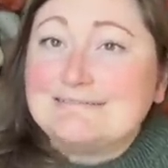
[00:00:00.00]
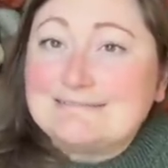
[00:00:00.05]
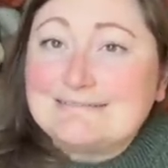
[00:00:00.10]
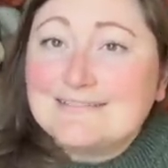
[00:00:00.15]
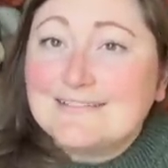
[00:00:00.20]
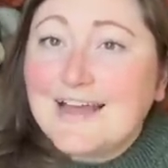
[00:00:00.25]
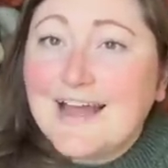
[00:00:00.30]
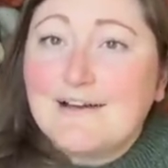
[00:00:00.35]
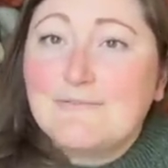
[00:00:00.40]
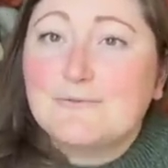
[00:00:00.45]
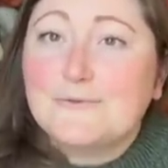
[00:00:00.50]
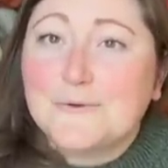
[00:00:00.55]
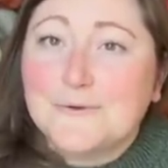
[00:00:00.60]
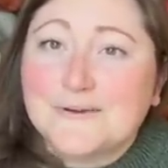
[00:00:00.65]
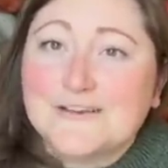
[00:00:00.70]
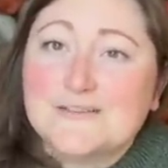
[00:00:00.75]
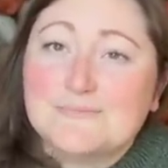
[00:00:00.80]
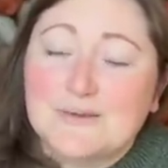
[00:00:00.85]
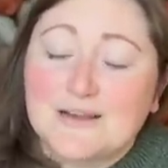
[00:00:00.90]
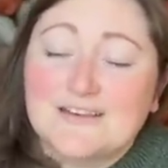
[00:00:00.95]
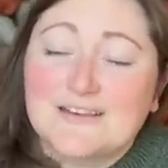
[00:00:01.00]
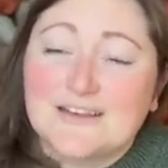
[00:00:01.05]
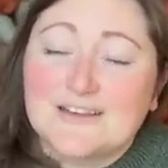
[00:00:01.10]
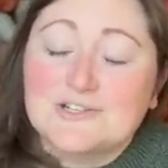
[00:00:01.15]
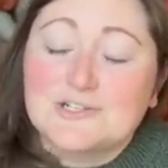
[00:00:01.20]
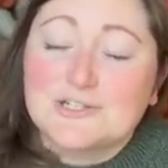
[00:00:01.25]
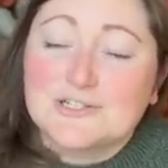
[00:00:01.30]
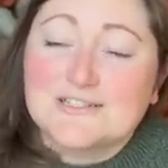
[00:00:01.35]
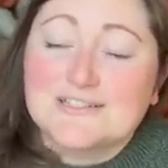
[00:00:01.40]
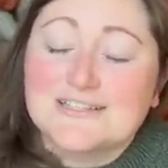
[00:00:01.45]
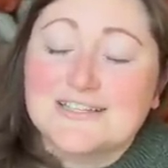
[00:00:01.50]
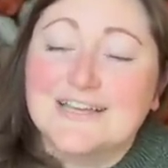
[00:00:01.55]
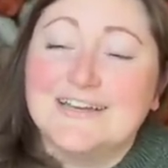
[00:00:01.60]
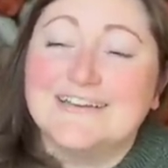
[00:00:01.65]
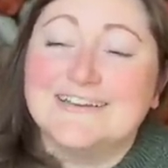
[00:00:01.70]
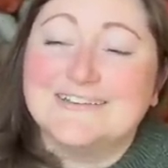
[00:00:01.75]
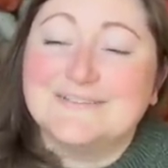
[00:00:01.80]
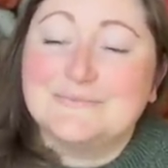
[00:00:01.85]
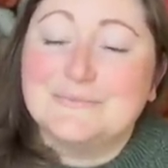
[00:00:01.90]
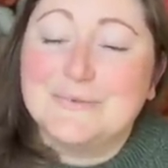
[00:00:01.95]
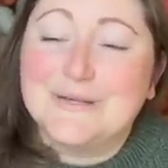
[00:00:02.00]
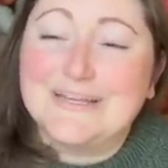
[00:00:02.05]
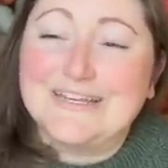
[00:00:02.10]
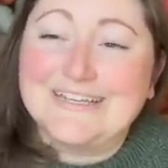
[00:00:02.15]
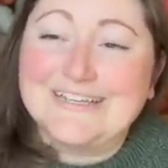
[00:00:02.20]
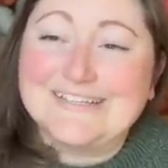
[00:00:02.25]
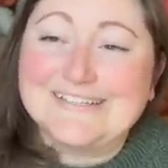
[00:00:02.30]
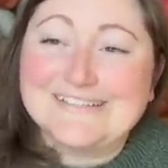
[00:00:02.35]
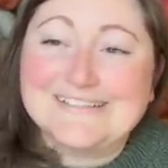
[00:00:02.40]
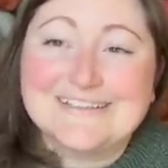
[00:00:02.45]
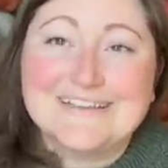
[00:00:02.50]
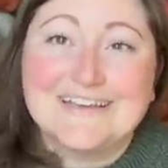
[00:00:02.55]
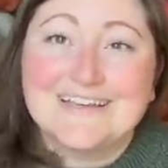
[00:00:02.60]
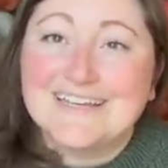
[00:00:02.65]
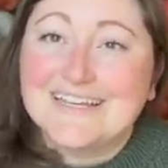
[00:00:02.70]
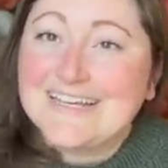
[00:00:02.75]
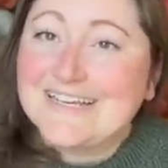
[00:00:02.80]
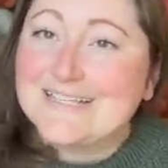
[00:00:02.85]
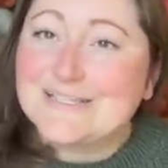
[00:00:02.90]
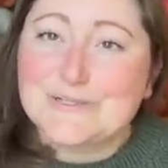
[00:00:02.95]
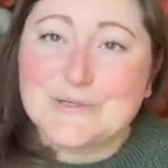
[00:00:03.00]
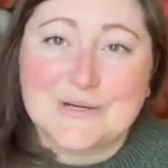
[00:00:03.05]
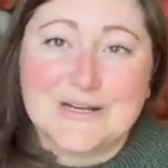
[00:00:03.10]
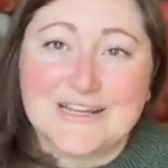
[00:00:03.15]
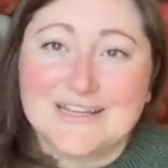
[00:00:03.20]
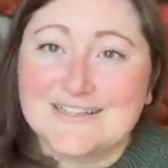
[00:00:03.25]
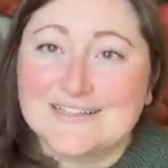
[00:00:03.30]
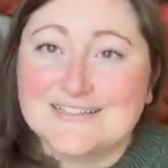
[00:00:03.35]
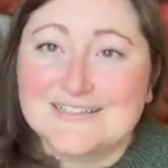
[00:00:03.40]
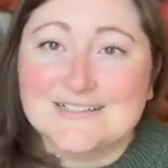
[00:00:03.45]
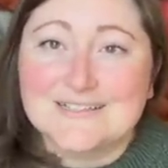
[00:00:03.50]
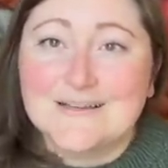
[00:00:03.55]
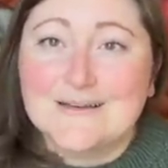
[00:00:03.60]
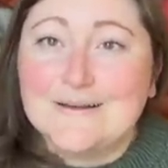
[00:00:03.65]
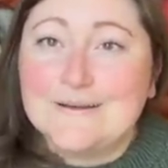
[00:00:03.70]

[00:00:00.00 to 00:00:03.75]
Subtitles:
have low expectations because kids are kids